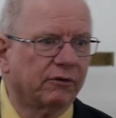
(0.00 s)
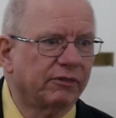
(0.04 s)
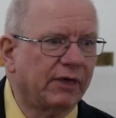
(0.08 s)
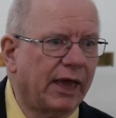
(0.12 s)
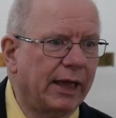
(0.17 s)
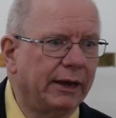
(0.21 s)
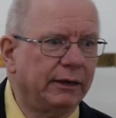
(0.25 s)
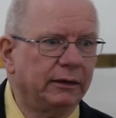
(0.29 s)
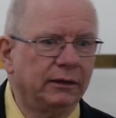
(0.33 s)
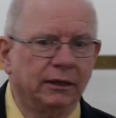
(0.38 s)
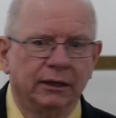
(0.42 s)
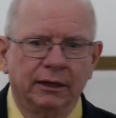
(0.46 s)

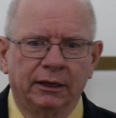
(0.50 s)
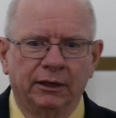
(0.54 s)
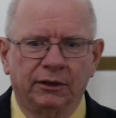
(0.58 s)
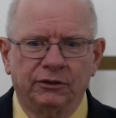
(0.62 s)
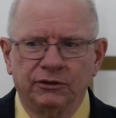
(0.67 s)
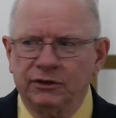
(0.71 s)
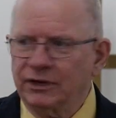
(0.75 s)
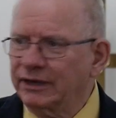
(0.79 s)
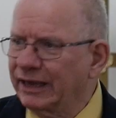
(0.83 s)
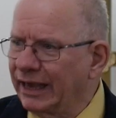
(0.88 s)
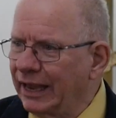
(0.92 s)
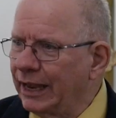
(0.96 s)
then,
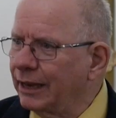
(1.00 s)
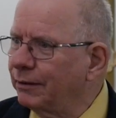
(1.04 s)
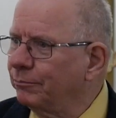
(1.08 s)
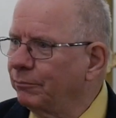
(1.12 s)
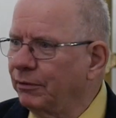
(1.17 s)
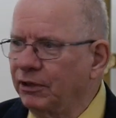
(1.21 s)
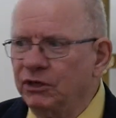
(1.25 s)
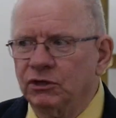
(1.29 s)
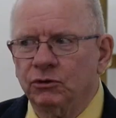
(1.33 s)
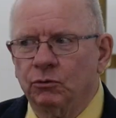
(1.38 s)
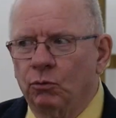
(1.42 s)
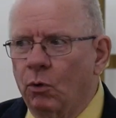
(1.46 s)
you can't
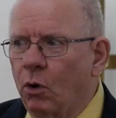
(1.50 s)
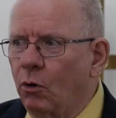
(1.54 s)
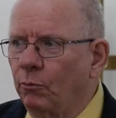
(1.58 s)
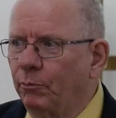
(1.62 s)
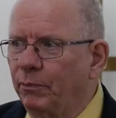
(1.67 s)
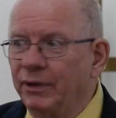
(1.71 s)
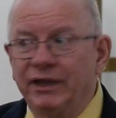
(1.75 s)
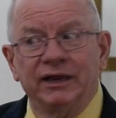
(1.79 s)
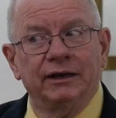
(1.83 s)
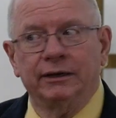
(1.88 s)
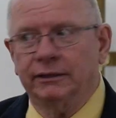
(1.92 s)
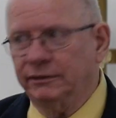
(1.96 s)
be, you won't
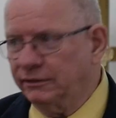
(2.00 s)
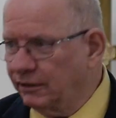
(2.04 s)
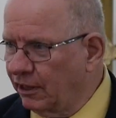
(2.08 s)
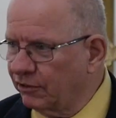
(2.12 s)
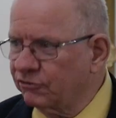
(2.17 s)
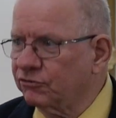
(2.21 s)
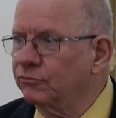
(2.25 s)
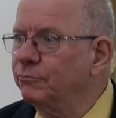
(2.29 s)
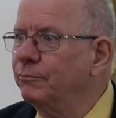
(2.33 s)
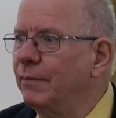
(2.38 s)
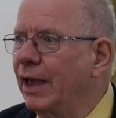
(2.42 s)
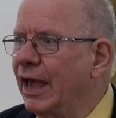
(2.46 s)
be, and it
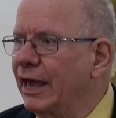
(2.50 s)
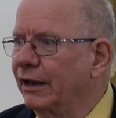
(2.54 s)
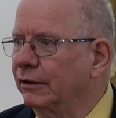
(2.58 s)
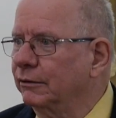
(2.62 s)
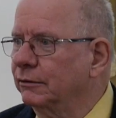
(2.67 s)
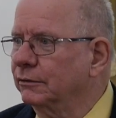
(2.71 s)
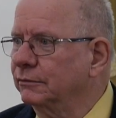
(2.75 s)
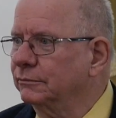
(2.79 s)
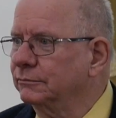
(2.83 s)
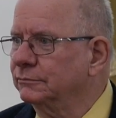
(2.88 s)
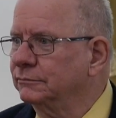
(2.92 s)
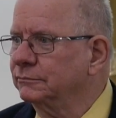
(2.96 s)
doesn't matter
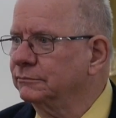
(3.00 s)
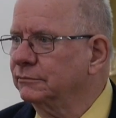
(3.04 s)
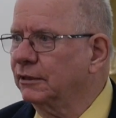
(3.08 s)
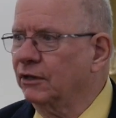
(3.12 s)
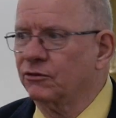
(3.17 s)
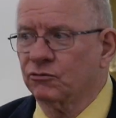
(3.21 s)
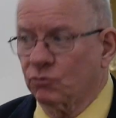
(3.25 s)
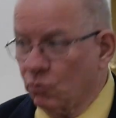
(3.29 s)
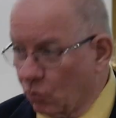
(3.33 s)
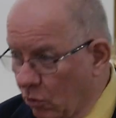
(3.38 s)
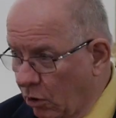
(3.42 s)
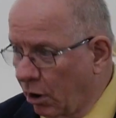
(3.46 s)

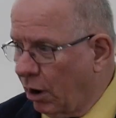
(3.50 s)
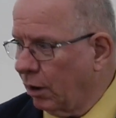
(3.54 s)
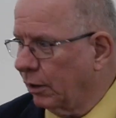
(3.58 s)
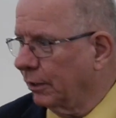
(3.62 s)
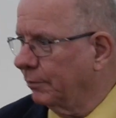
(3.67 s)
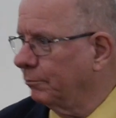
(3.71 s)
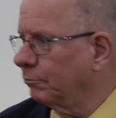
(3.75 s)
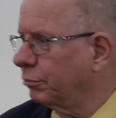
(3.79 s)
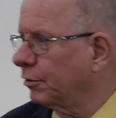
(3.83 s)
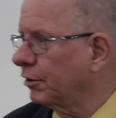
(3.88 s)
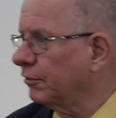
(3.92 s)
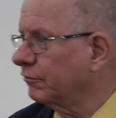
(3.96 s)
because we're all
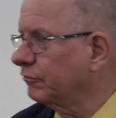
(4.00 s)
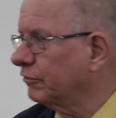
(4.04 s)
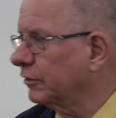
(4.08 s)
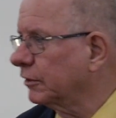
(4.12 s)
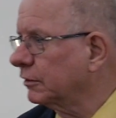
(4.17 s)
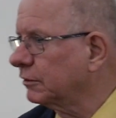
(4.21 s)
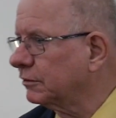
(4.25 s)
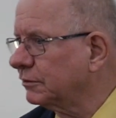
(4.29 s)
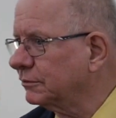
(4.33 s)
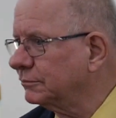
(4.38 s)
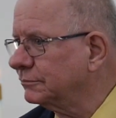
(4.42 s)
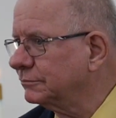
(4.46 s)

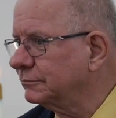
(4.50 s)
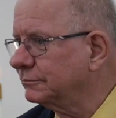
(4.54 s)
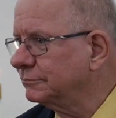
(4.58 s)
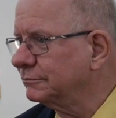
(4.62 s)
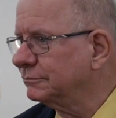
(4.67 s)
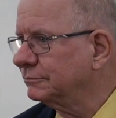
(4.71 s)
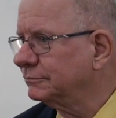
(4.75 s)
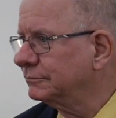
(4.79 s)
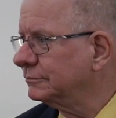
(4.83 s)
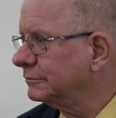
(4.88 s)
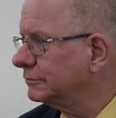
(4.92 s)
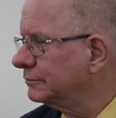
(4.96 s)
imperfect.
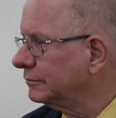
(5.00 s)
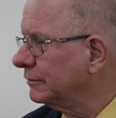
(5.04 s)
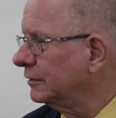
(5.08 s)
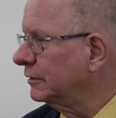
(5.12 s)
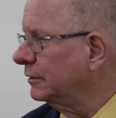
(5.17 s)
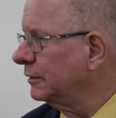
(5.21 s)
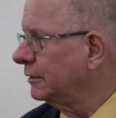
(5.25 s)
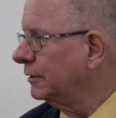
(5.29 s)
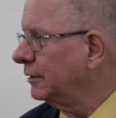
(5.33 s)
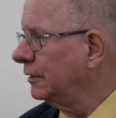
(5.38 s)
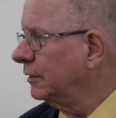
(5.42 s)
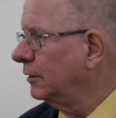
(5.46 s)

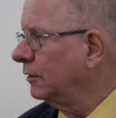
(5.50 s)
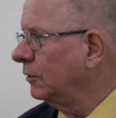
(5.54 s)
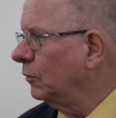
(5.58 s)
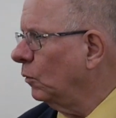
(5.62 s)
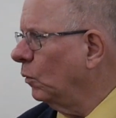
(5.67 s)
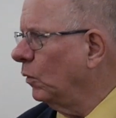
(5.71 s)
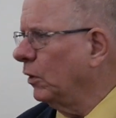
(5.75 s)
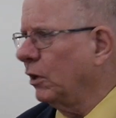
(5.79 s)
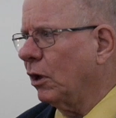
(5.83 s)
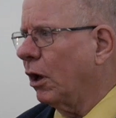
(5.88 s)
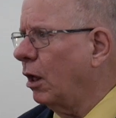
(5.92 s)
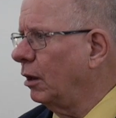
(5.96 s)

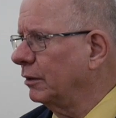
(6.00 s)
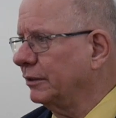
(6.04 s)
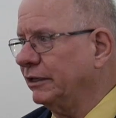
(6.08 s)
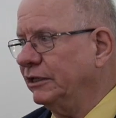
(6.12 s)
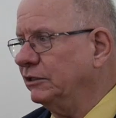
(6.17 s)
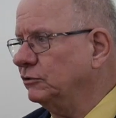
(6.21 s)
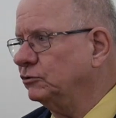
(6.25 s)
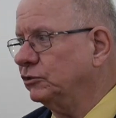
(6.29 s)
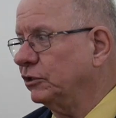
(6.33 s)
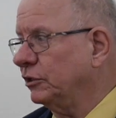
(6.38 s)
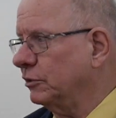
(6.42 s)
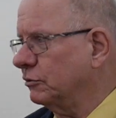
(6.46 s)
We all
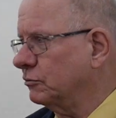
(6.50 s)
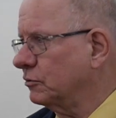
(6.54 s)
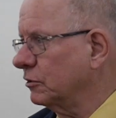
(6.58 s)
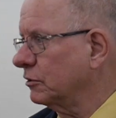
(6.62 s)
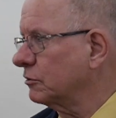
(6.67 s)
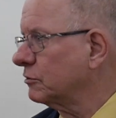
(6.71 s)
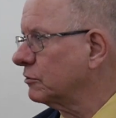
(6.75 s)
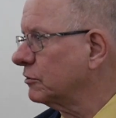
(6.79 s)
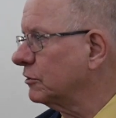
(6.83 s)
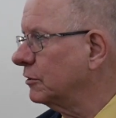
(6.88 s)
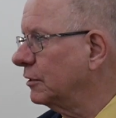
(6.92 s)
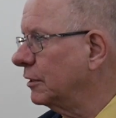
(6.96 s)
need
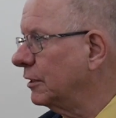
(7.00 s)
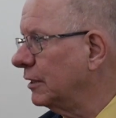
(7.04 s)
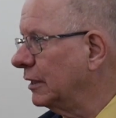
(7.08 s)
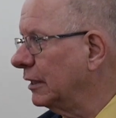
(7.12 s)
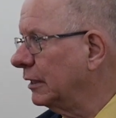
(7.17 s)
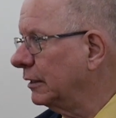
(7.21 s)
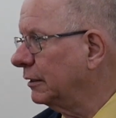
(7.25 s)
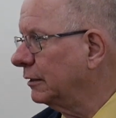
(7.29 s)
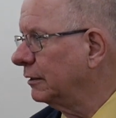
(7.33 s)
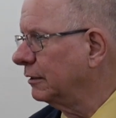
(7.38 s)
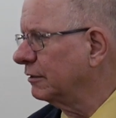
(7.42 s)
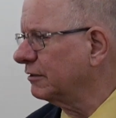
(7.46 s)
Jesus.
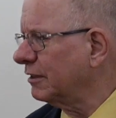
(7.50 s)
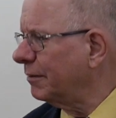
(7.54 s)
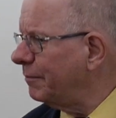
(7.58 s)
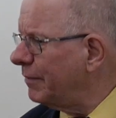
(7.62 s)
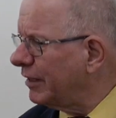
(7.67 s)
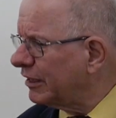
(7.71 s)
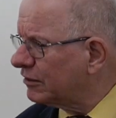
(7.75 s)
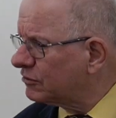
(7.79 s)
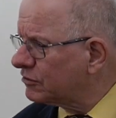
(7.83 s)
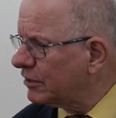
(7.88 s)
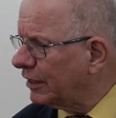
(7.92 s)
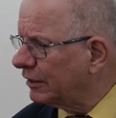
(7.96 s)
That
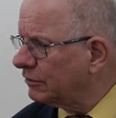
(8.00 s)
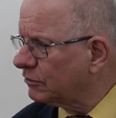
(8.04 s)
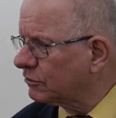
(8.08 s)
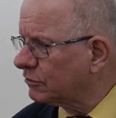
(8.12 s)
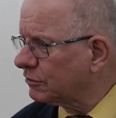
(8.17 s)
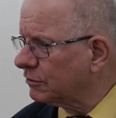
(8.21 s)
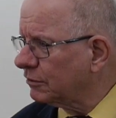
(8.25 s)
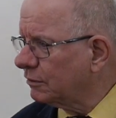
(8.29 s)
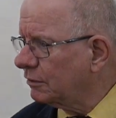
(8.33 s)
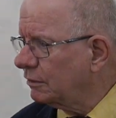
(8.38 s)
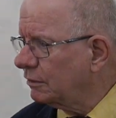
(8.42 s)
makes sense.